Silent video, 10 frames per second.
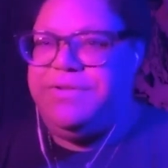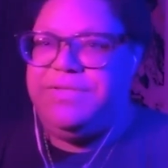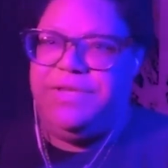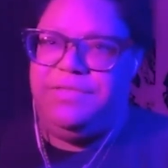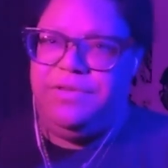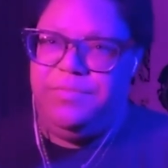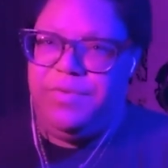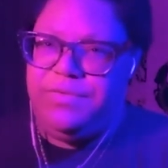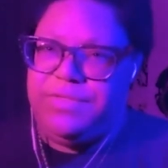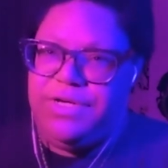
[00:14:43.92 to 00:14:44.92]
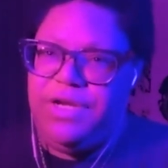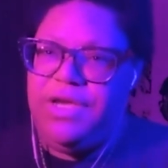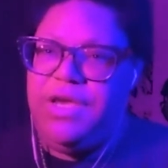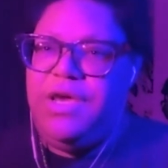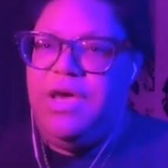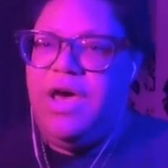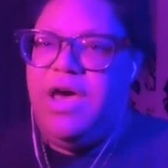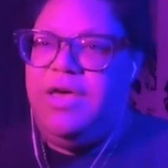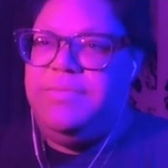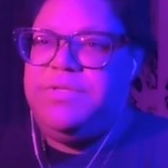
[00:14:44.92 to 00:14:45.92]
is like the composer.
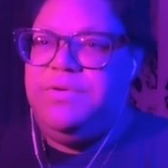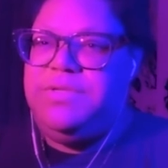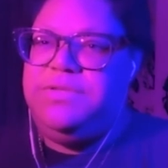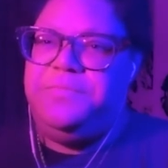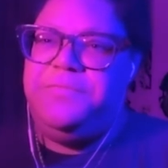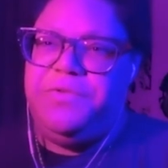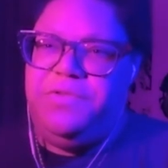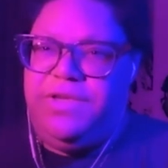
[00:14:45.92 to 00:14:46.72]
Um, so it's a fully